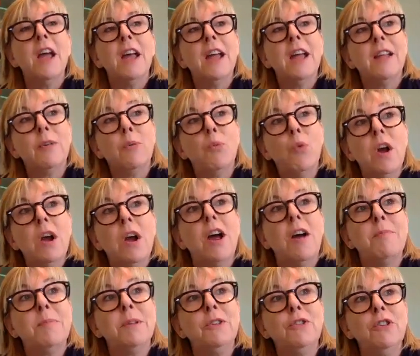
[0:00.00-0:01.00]
in the work
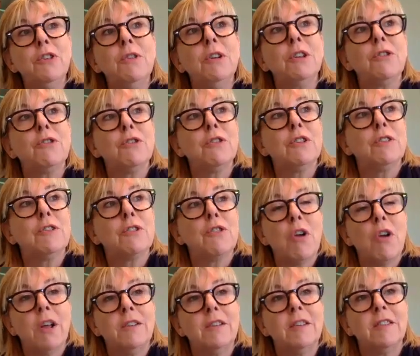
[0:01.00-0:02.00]
I've been doing through this
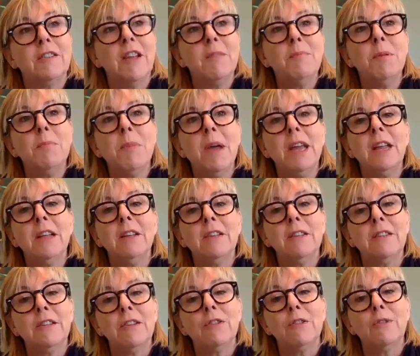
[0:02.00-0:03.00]
crisis, they've been making
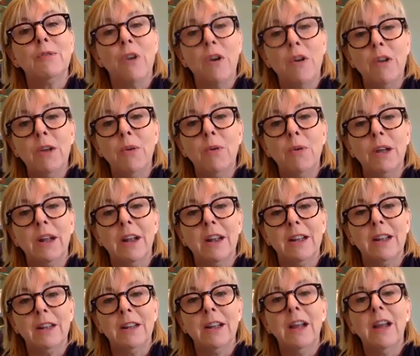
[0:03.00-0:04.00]
decisions very
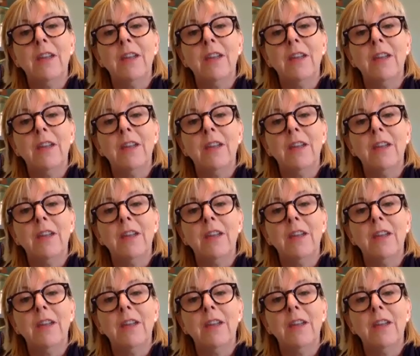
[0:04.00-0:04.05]
quickly.